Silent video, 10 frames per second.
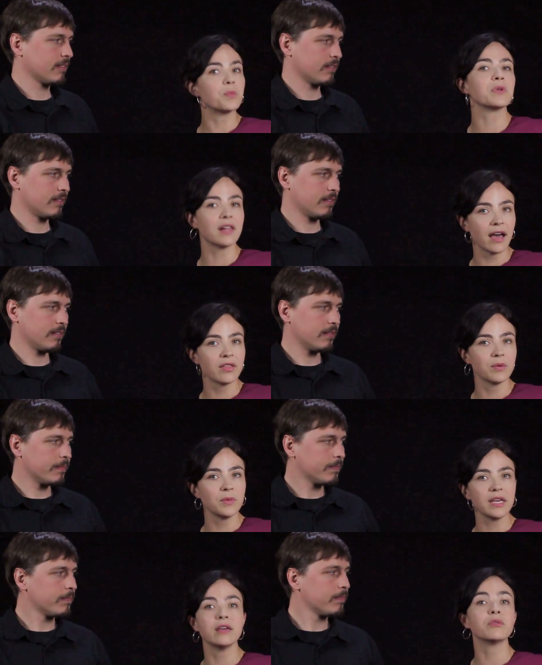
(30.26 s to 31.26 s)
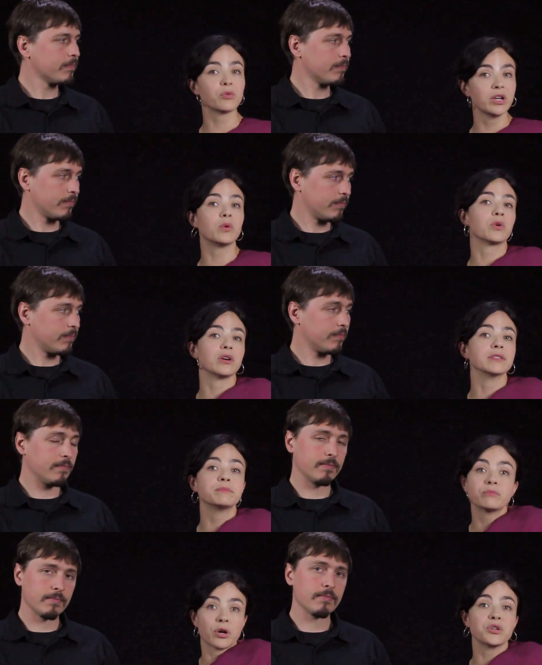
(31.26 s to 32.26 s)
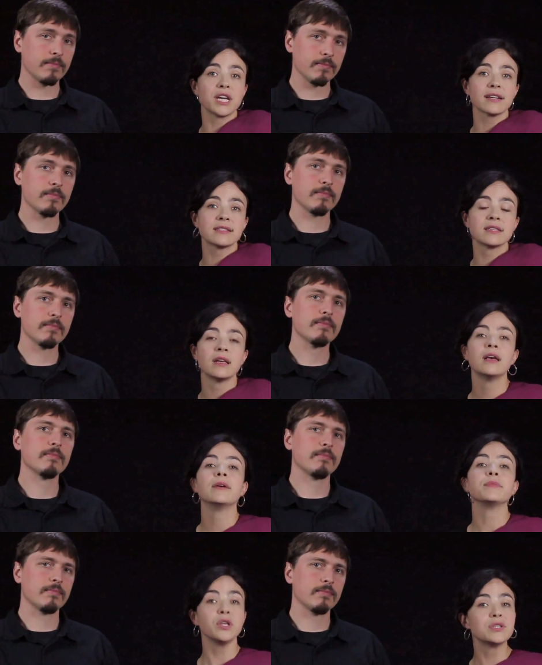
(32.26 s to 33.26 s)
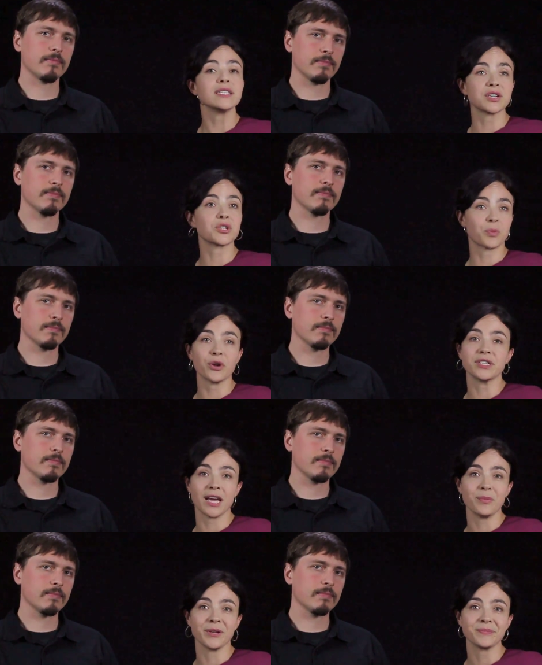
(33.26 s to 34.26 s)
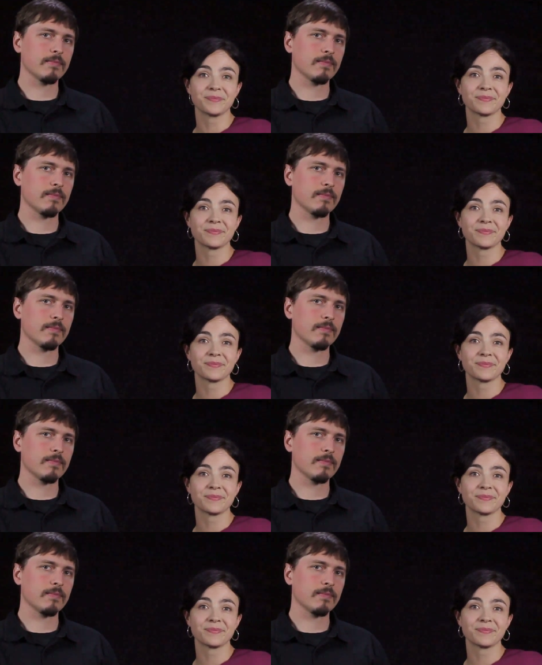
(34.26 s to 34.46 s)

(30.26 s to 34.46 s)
Speaker 1: apply them in real-world projects using digital prototyping.